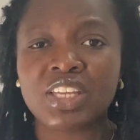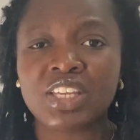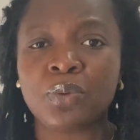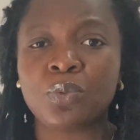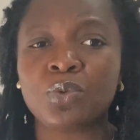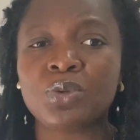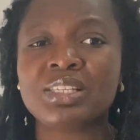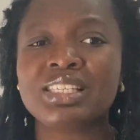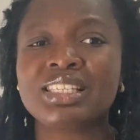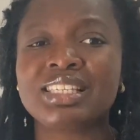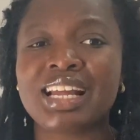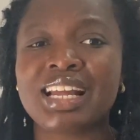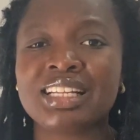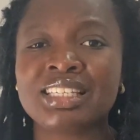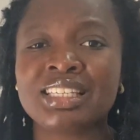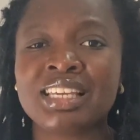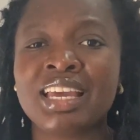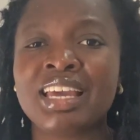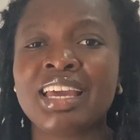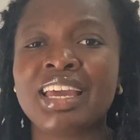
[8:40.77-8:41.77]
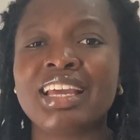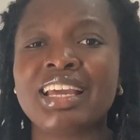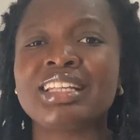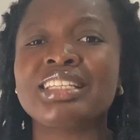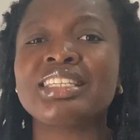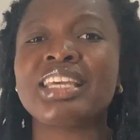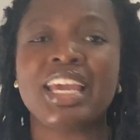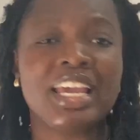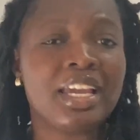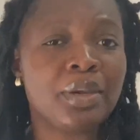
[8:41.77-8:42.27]
It will set a
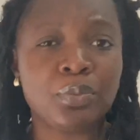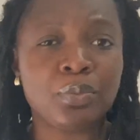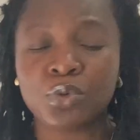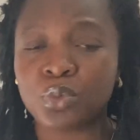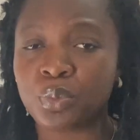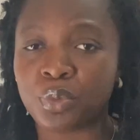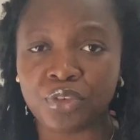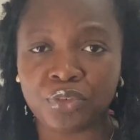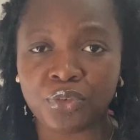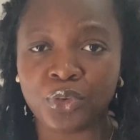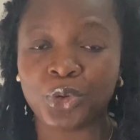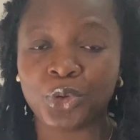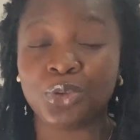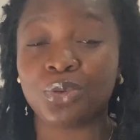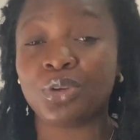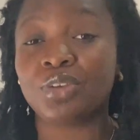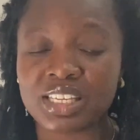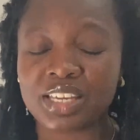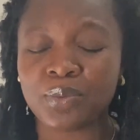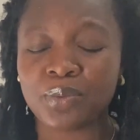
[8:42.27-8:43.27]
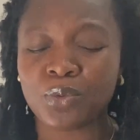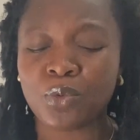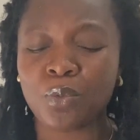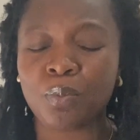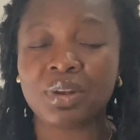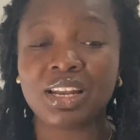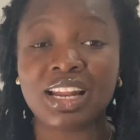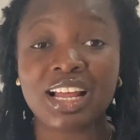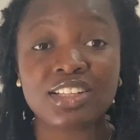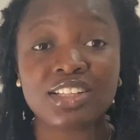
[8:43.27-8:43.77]
table before you. It will
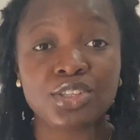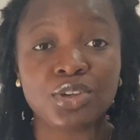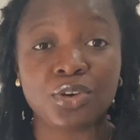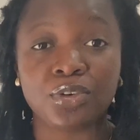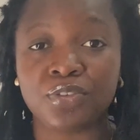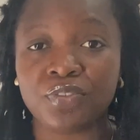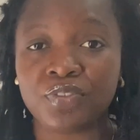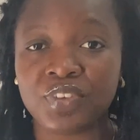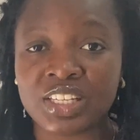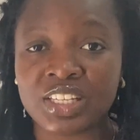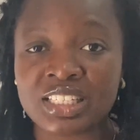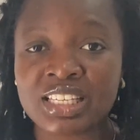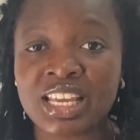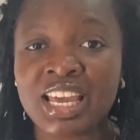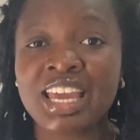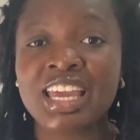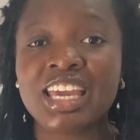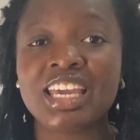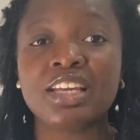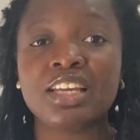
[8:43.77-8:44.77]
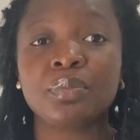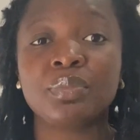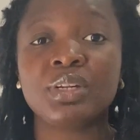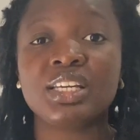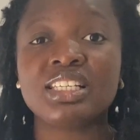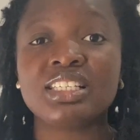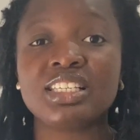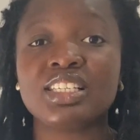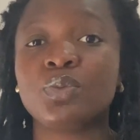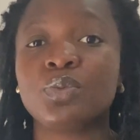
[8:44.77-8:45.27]
plant your feet in
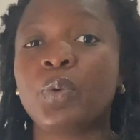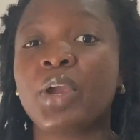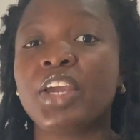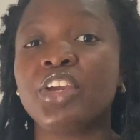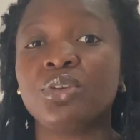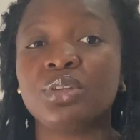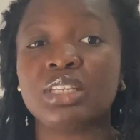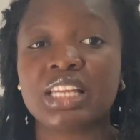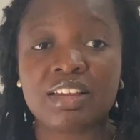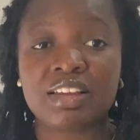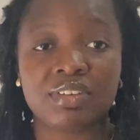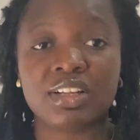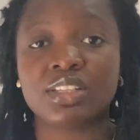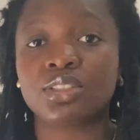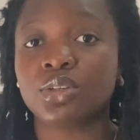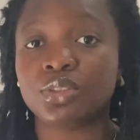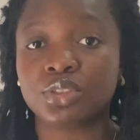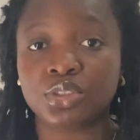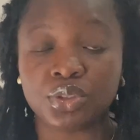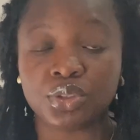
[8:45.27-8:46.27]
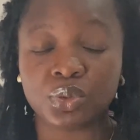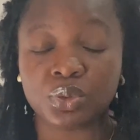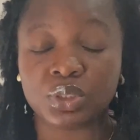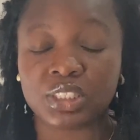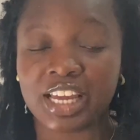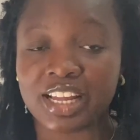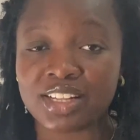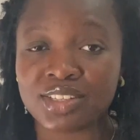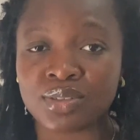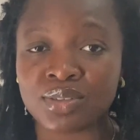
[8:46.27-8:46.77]
places where you never thought you
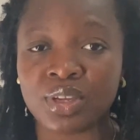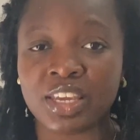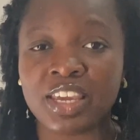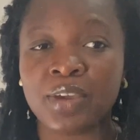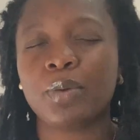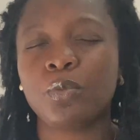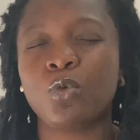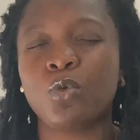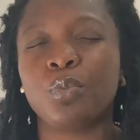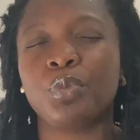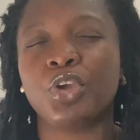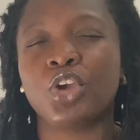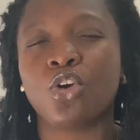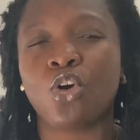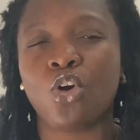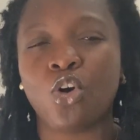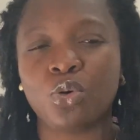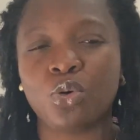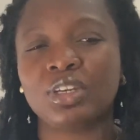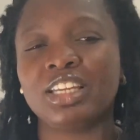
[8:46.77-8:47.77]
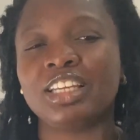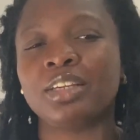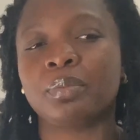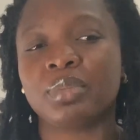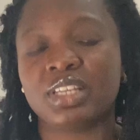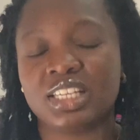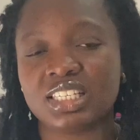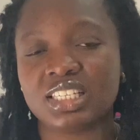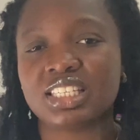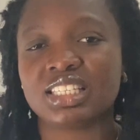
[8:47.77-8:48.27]
could get to. It will be called in
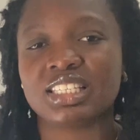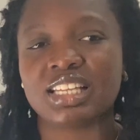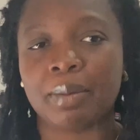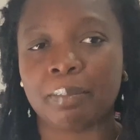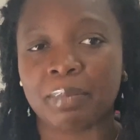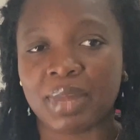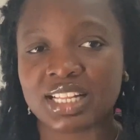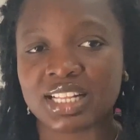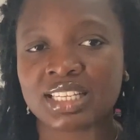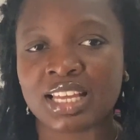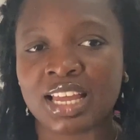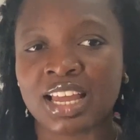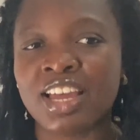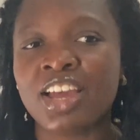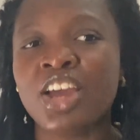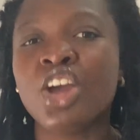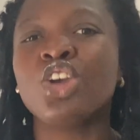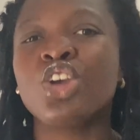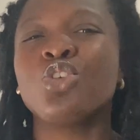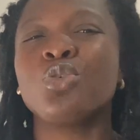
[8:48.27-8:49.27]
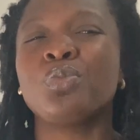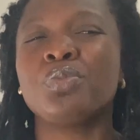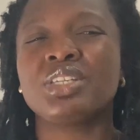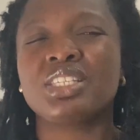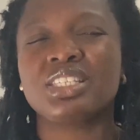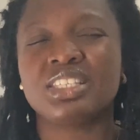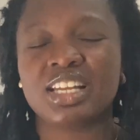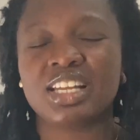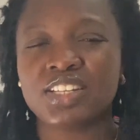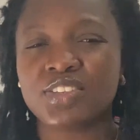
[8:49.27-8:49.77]
places that matter. You'll be
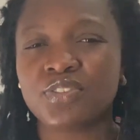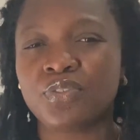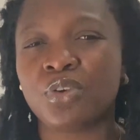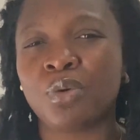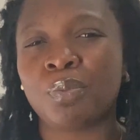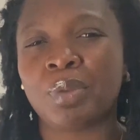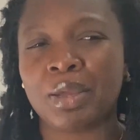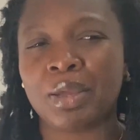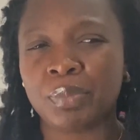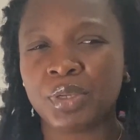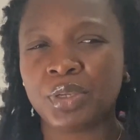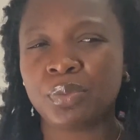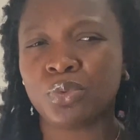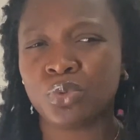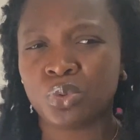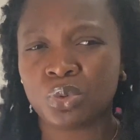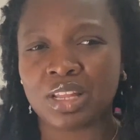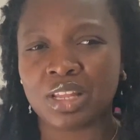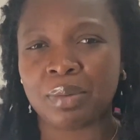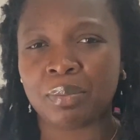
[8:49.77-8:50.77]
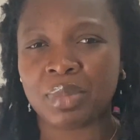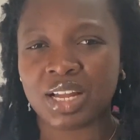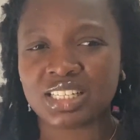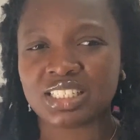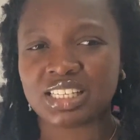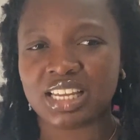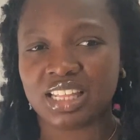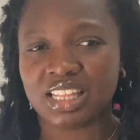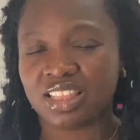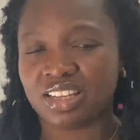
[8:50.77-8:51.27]
sent for by people that
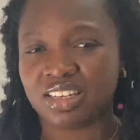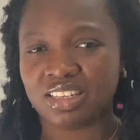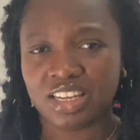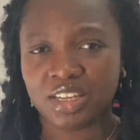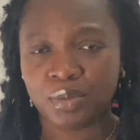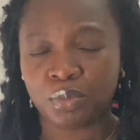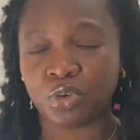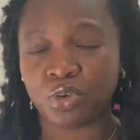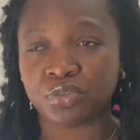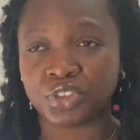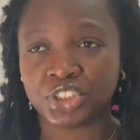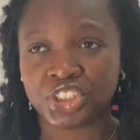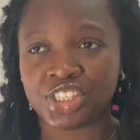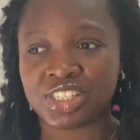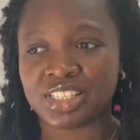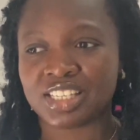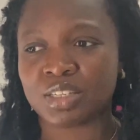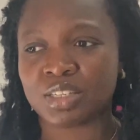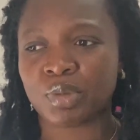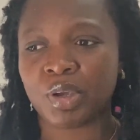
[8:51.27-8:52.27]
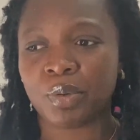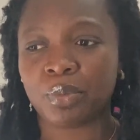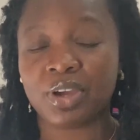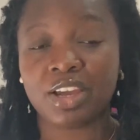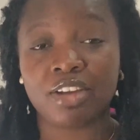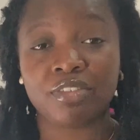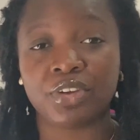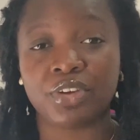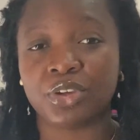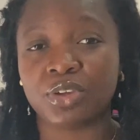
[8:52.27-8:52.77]
matter in the name of Jesus. My
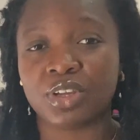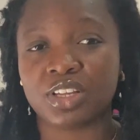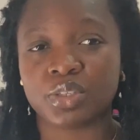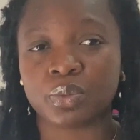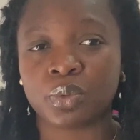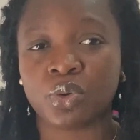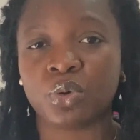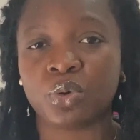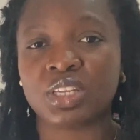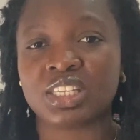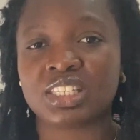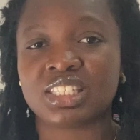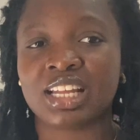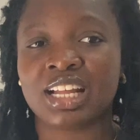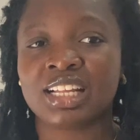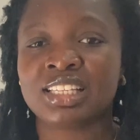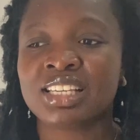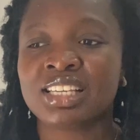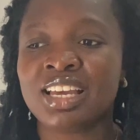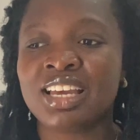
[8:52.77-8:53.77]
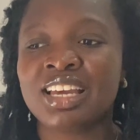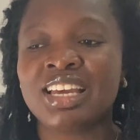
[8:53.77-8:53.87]
prayer for you as well is that